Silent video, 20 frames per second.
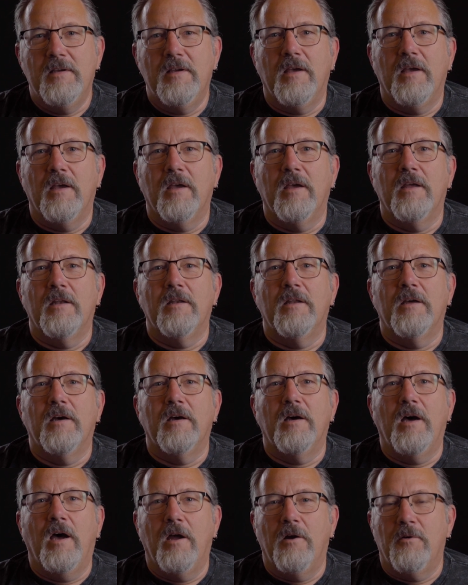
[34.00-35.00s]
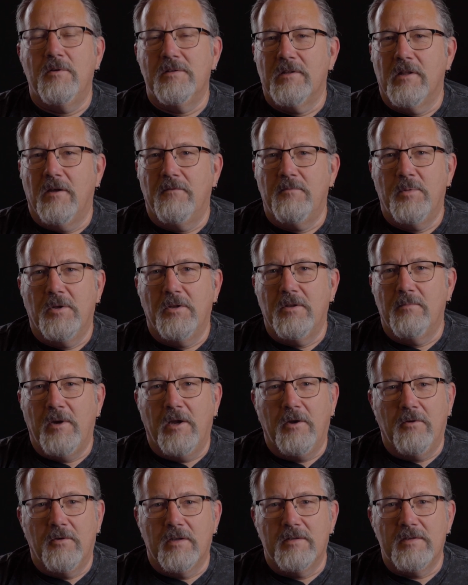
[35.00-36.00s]
And I always loved building
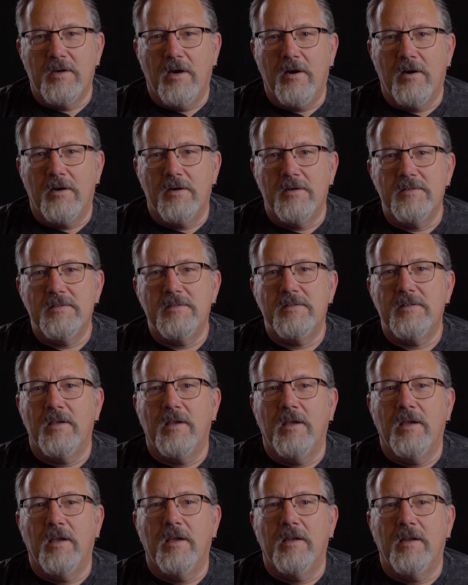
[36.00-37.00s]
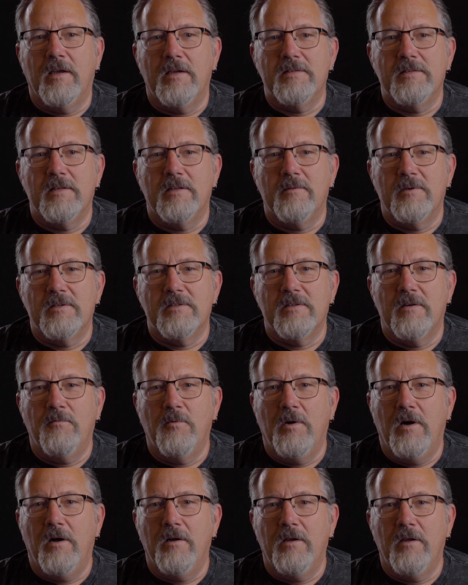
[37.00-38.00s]
my own guitars. And I said to
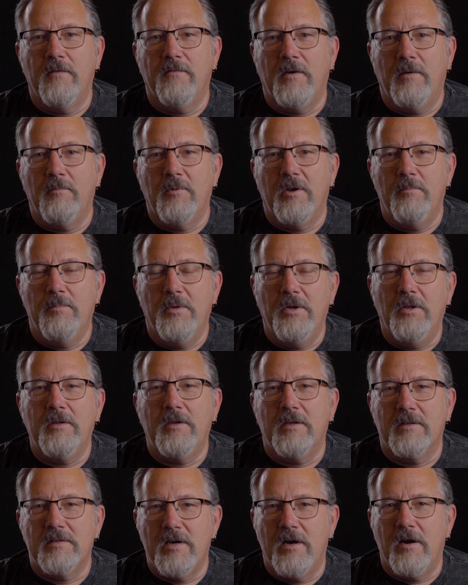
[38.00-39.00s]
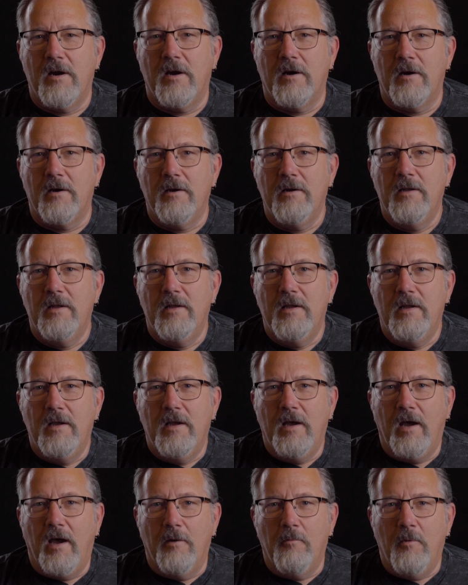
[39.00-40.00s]
myself, well, if I'm going to build a guitar,
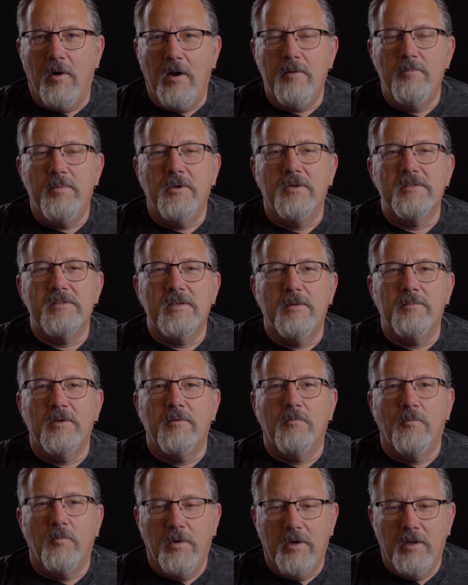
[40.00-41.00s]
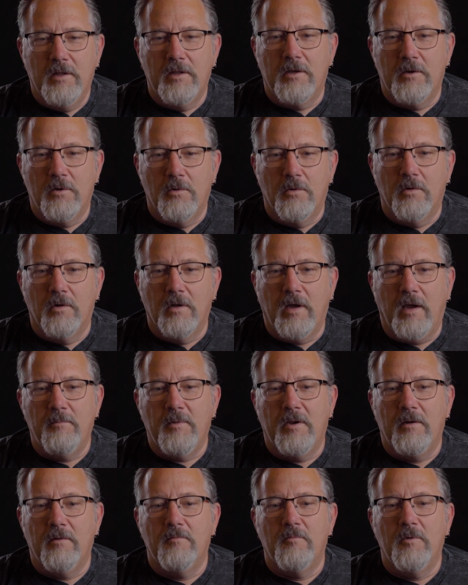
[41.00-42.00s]
I want to build something really cool.
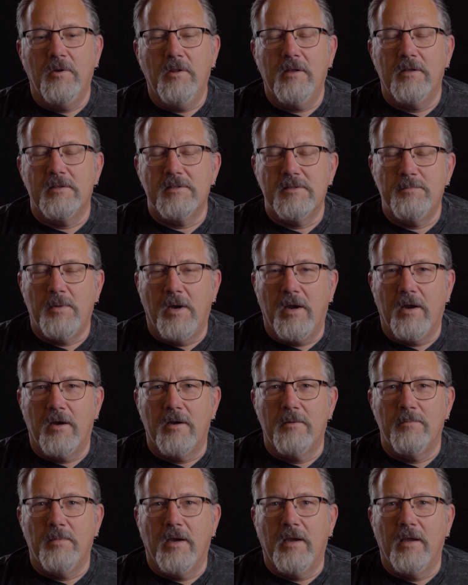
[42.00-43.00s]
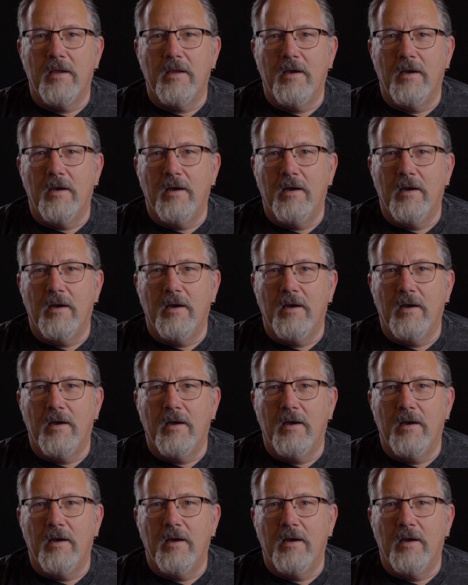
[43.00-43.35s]
I've been really inspired by